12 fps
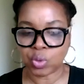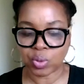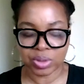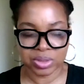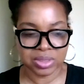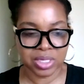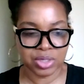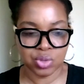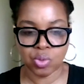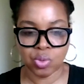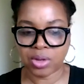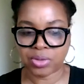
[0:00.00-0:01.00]
doors that
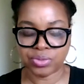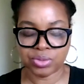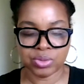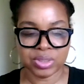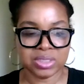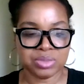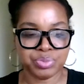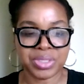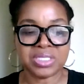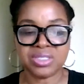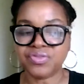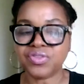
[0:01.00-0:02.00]
you walk through. It's
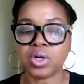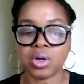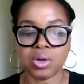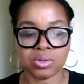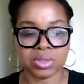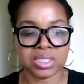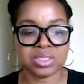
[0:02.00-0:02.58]
been difficult.